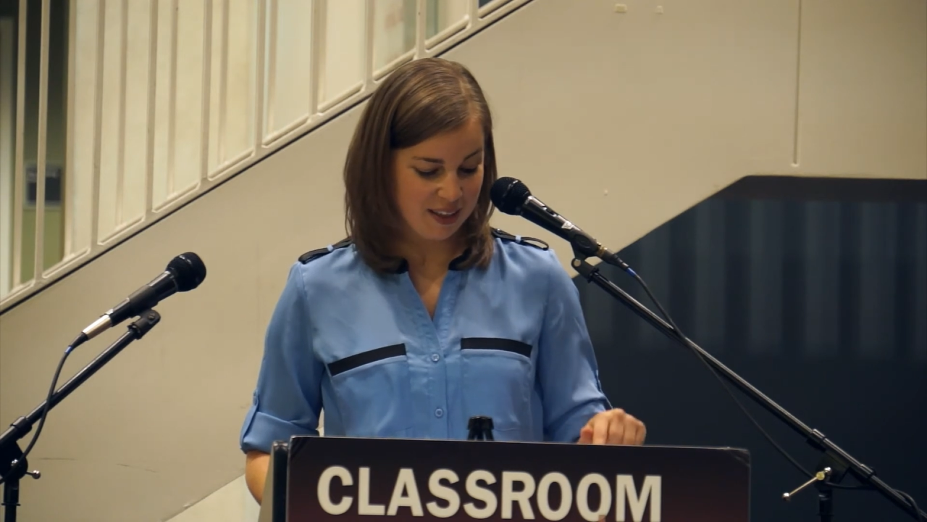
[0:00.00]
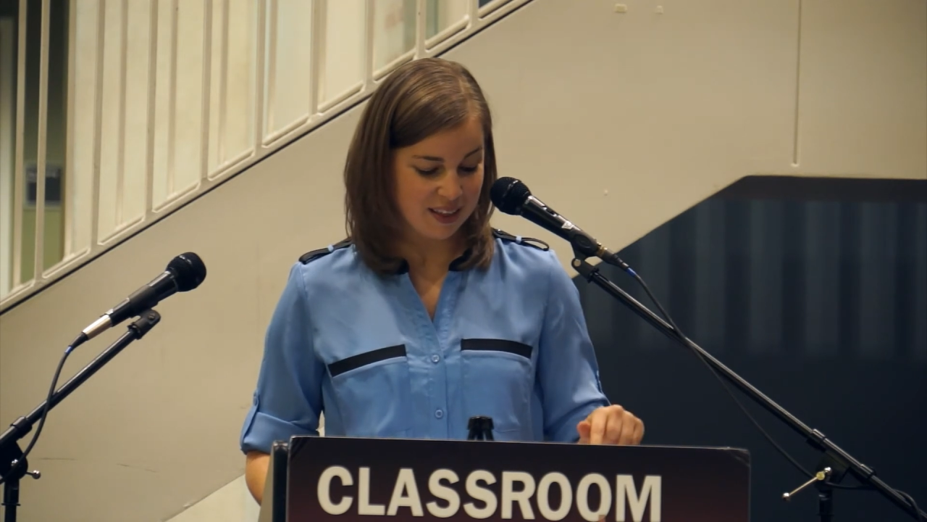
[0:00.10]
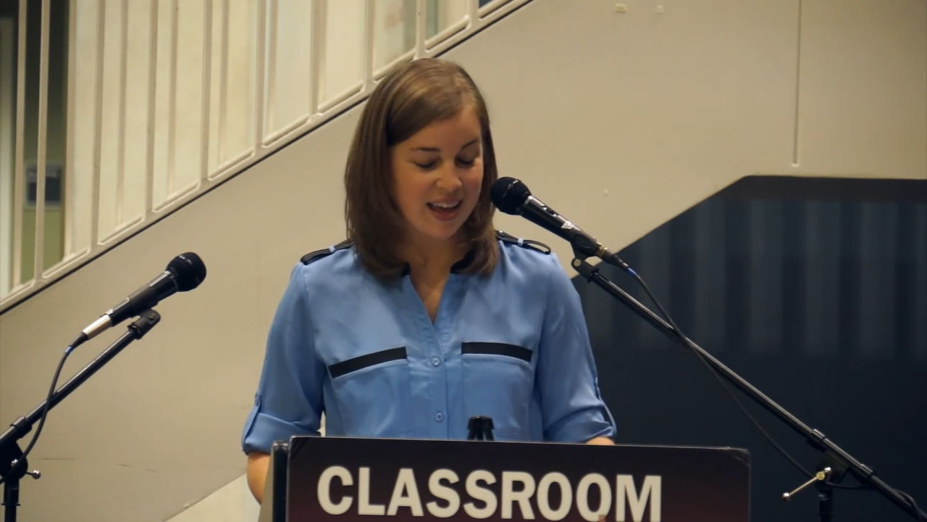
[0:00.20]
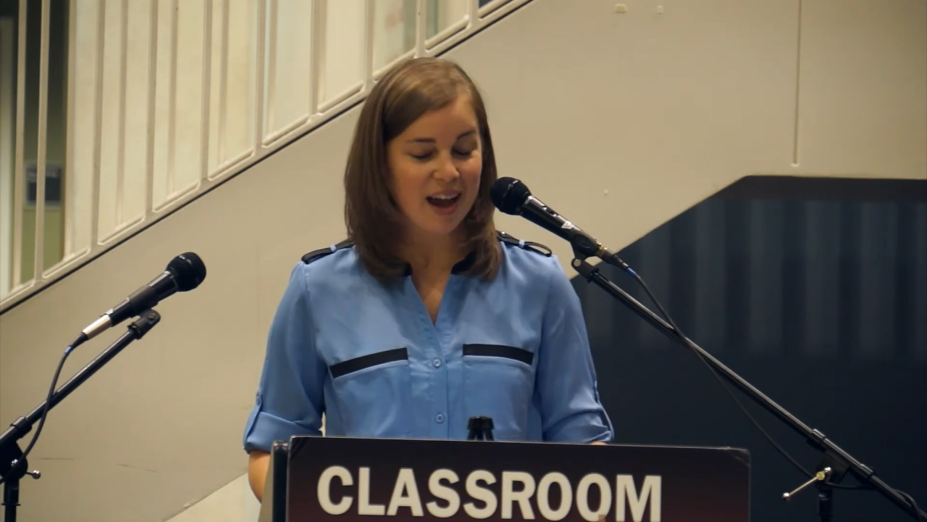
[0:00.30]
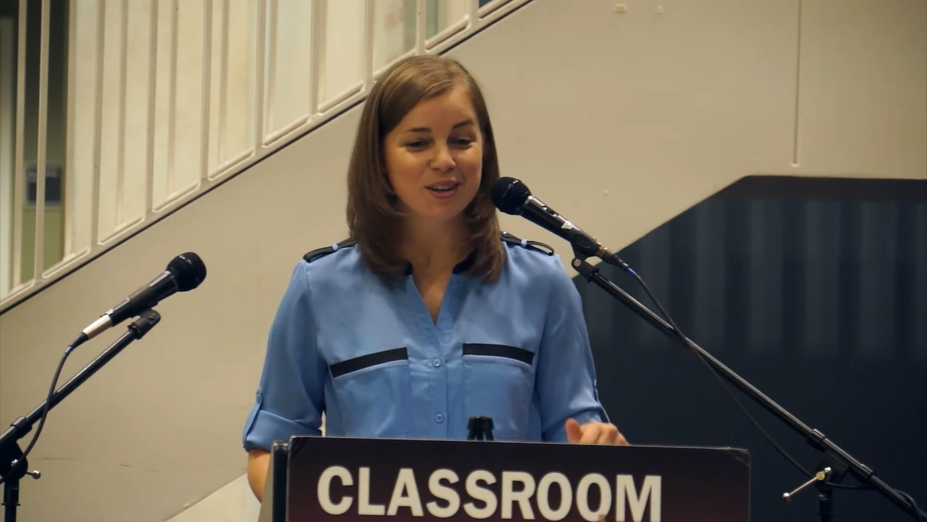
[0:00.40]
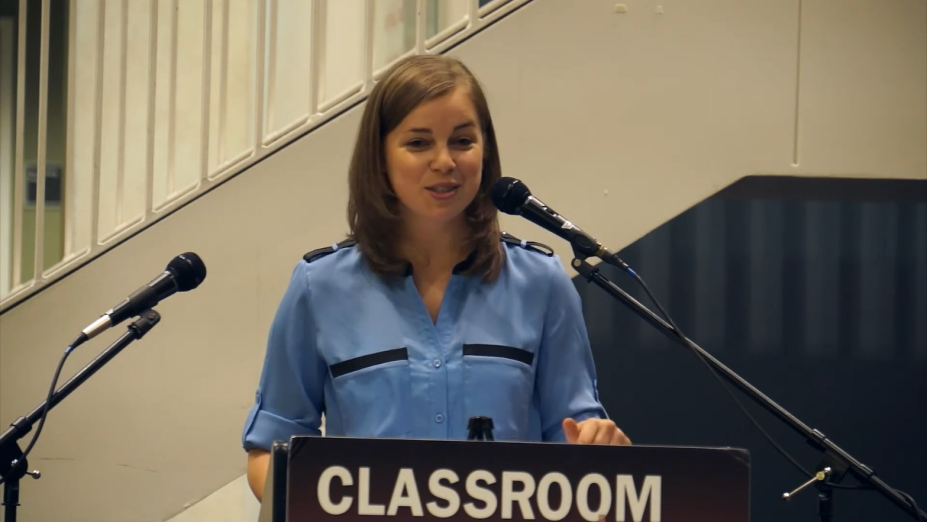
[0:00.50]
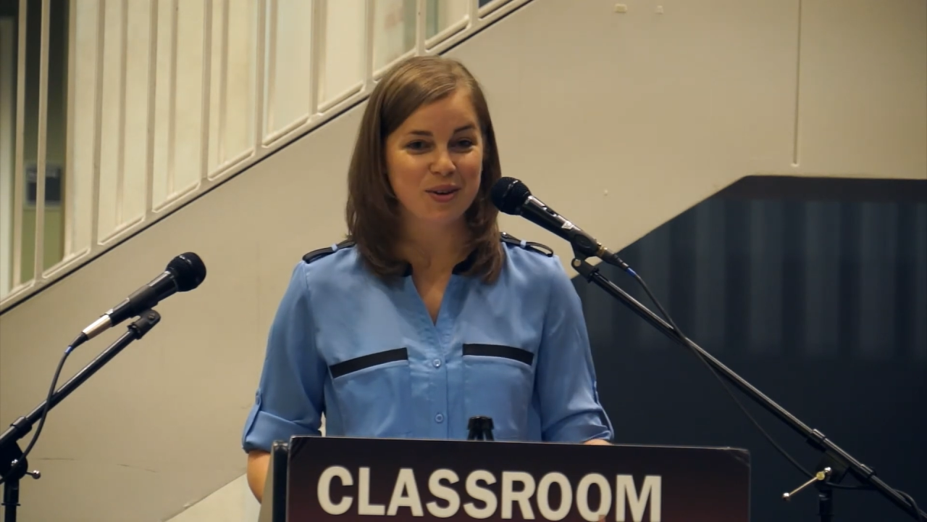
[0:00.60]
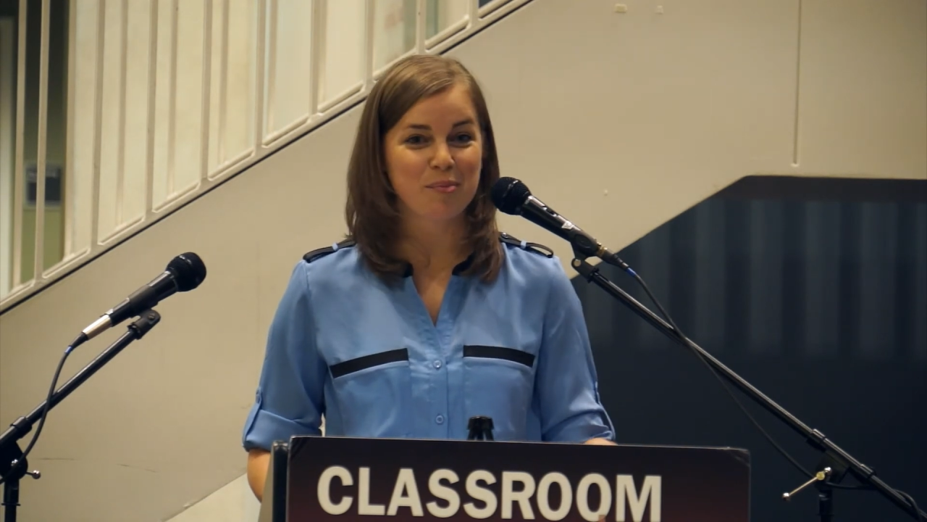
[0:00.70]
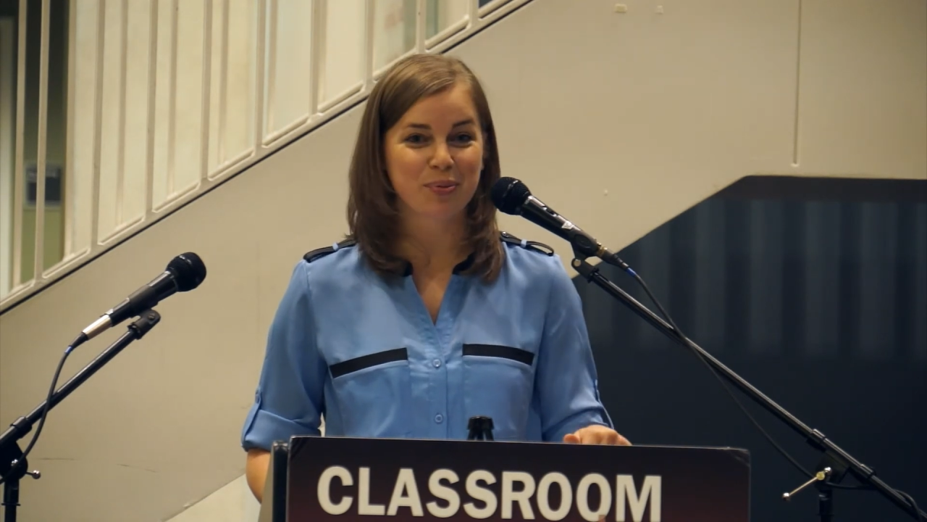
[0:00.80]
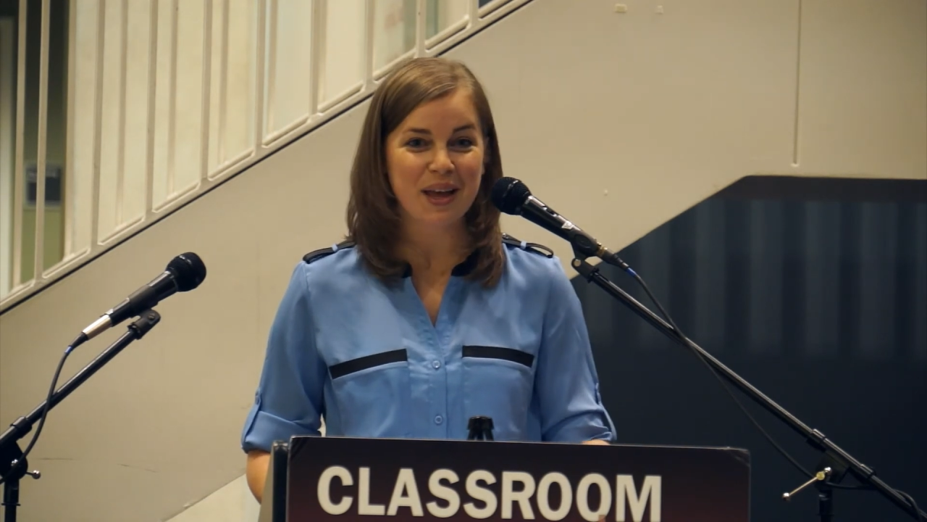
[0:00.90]
the character
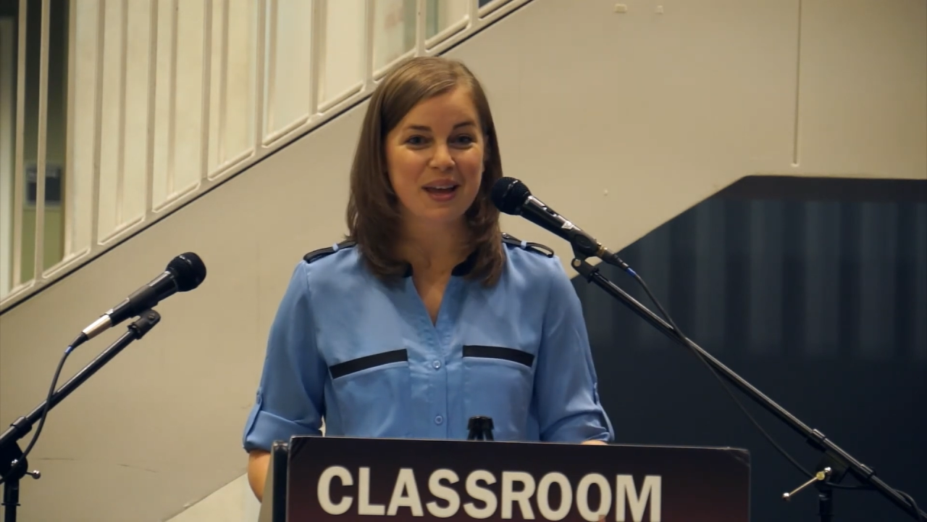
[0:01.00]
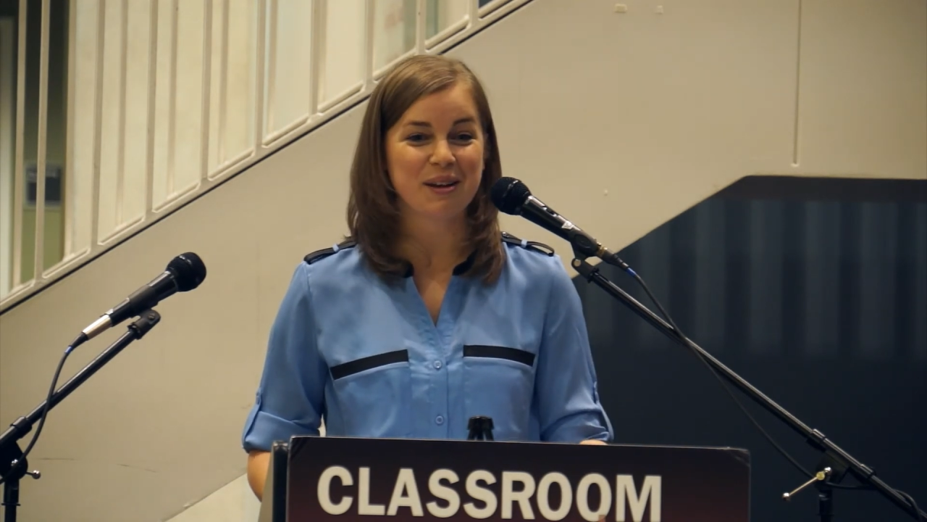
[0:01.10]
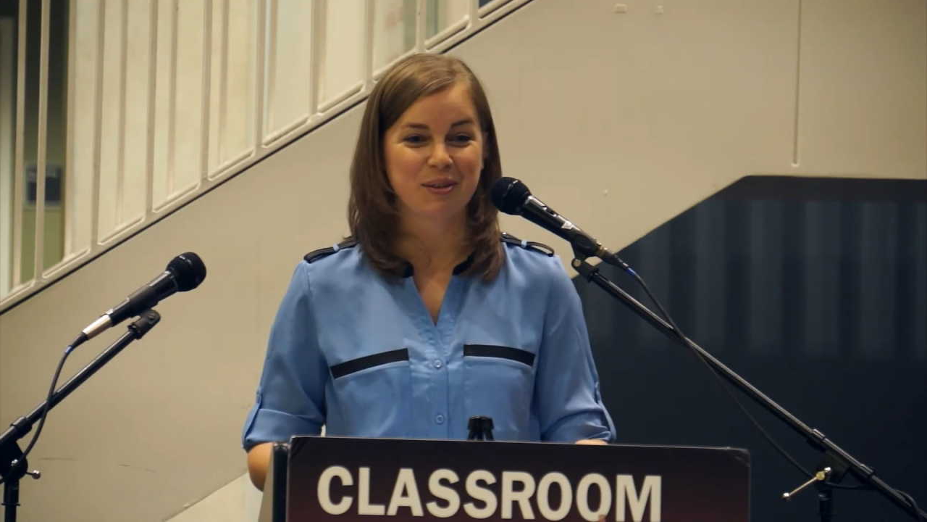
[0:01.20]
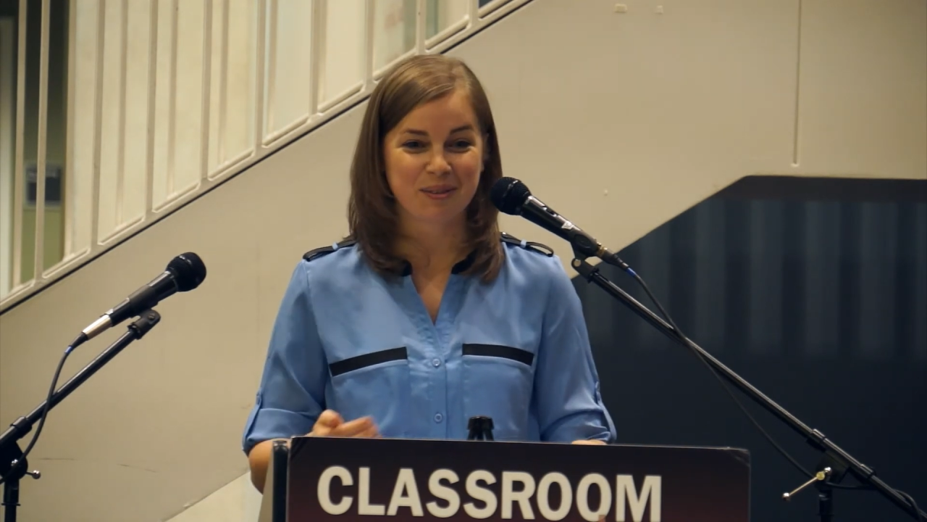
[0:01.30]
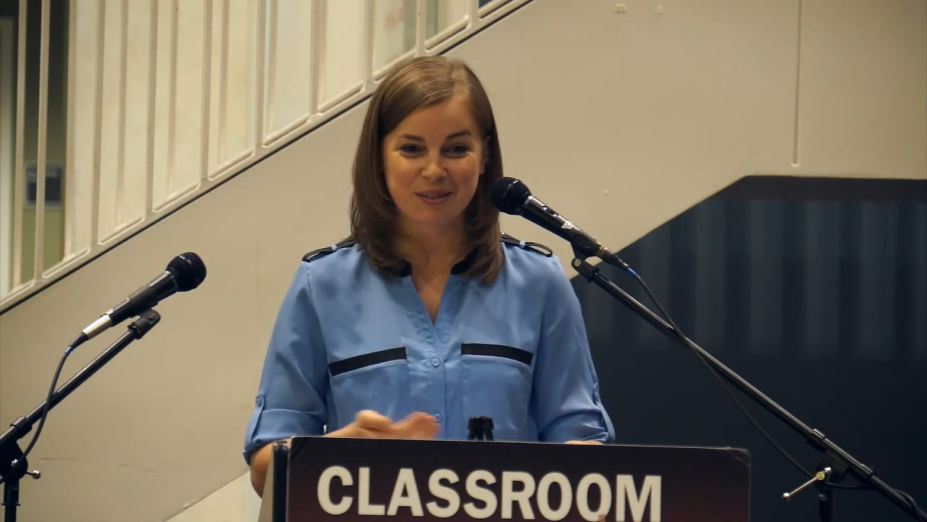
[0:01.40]
I played